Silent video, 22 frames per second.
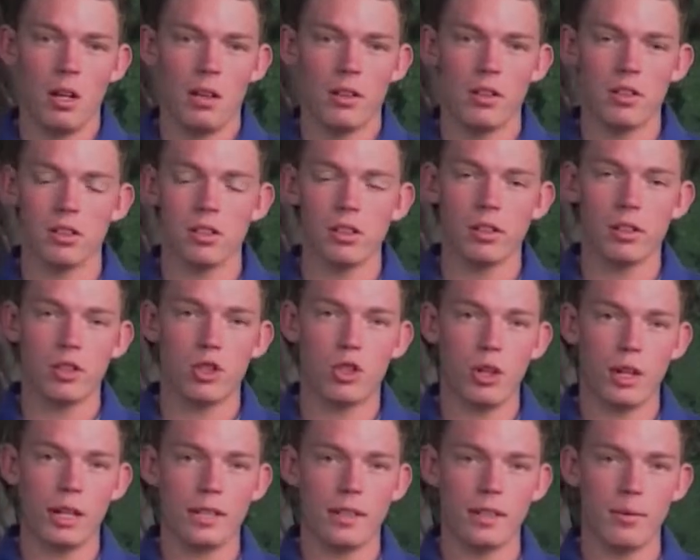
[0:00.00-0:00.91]
There's a little
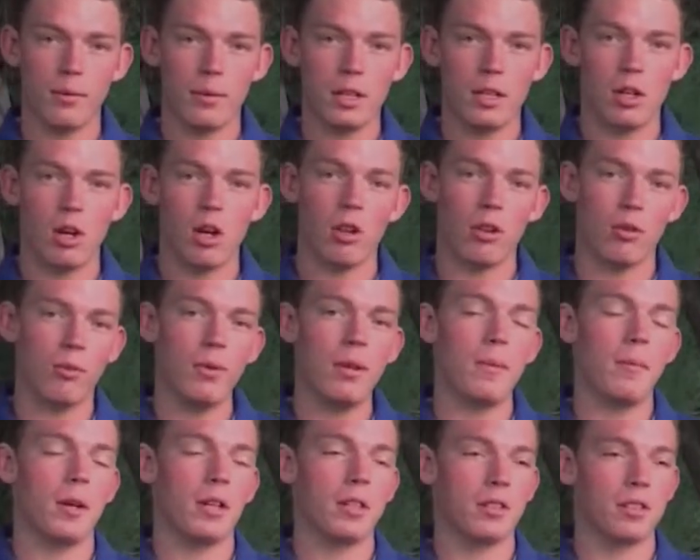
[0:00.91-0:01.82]
trick that we call a
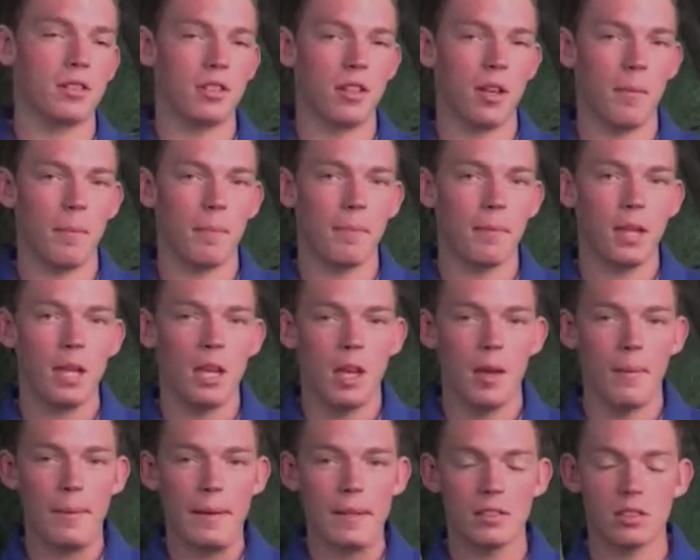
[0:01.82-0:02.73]
Riemann sum.
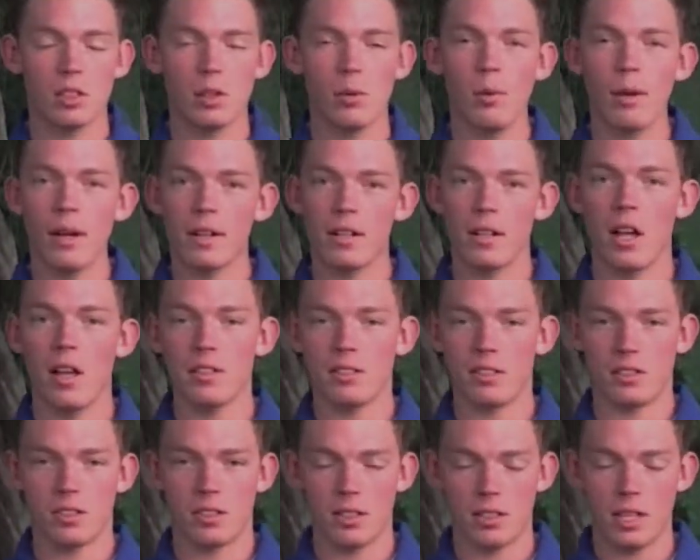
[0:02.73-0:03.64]
And basically what it does
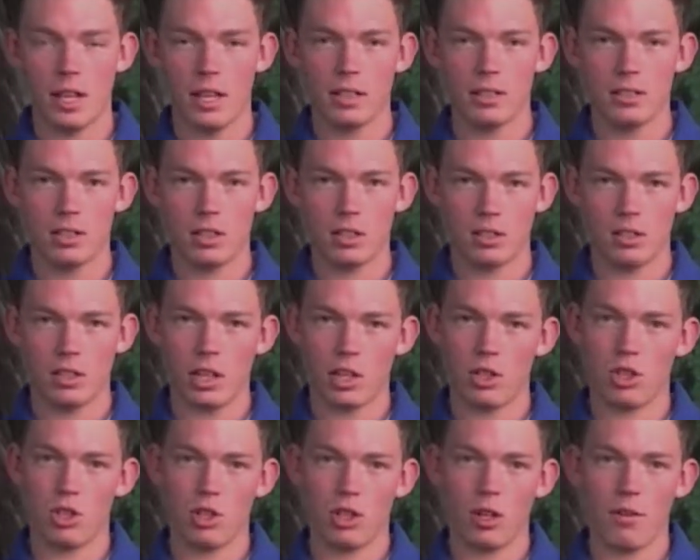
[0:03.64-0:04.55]
is it takes a
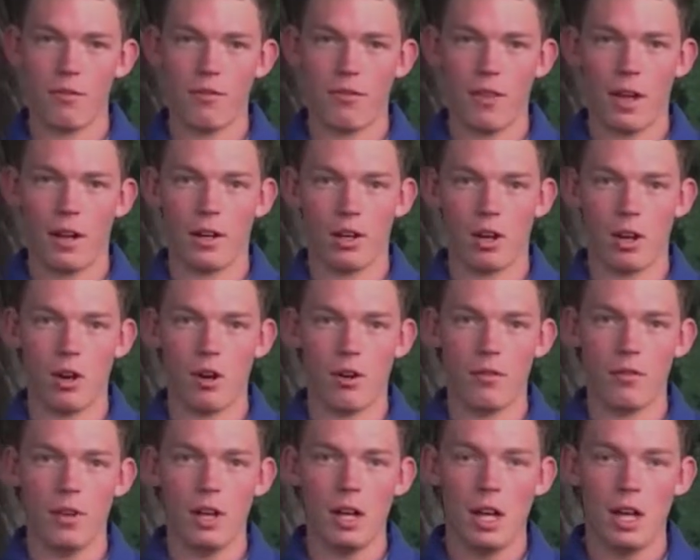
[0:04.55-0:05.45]
section of that
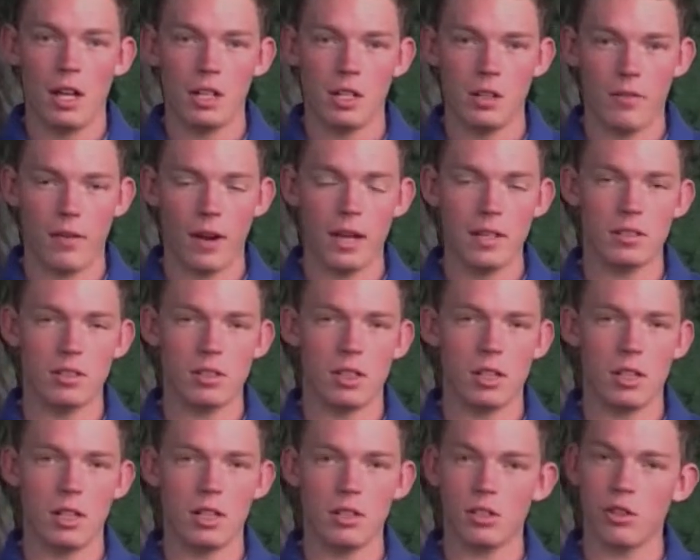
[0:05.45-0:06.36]
curve and divides
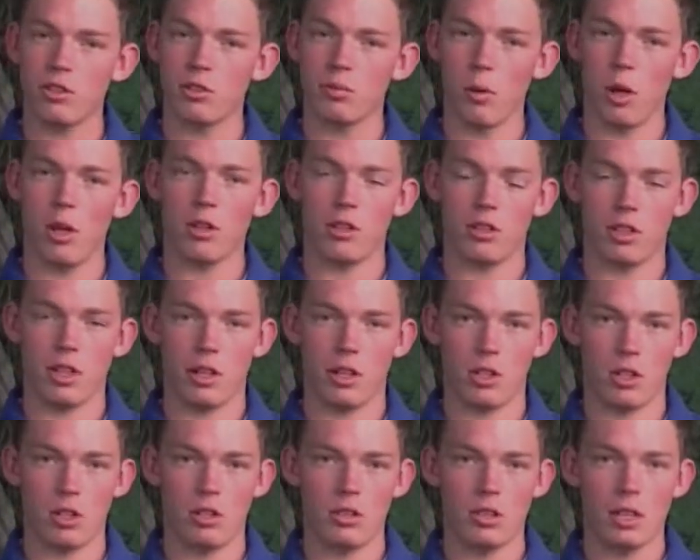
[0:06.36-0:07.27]
it into smaller
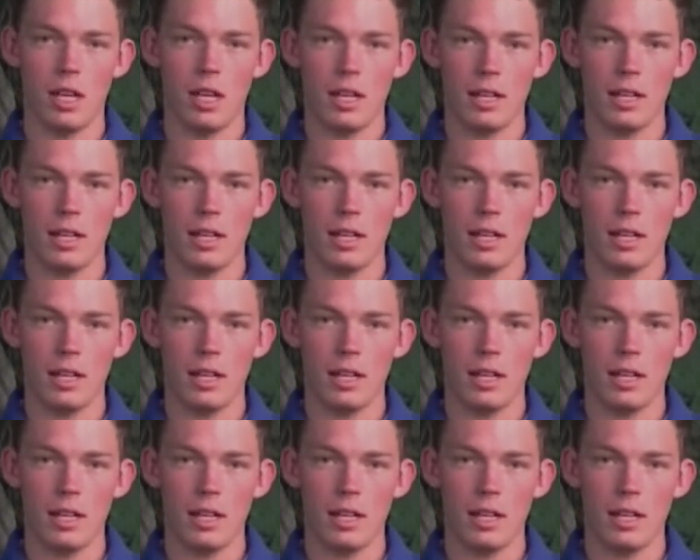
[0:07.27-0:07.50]
sections.